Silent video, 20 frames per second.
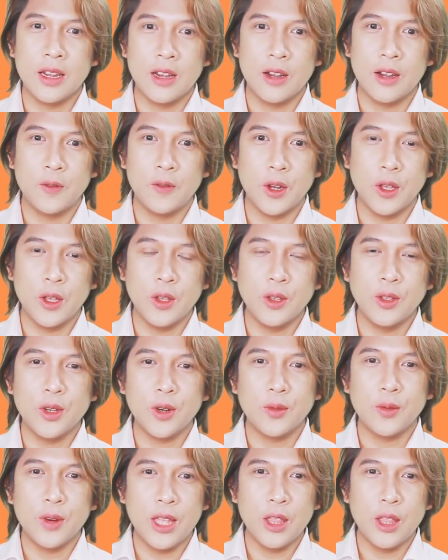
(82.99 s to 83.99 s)
for you to
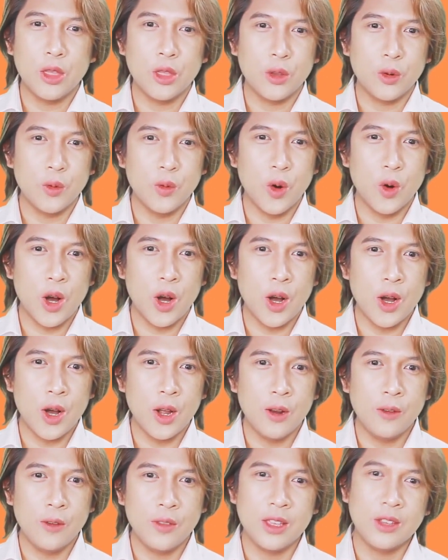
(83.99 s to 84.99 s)
read through
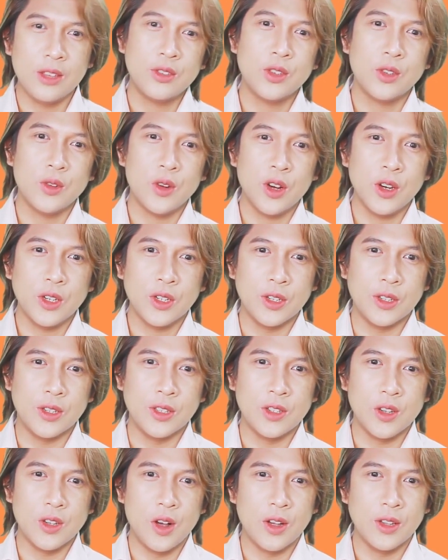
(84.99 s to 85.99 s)
all of the
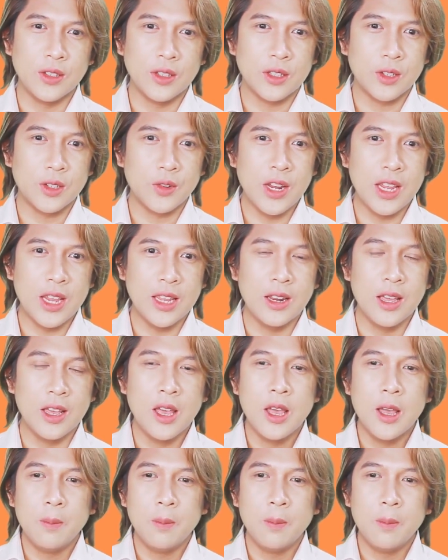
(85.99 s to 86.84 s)
instructions on screen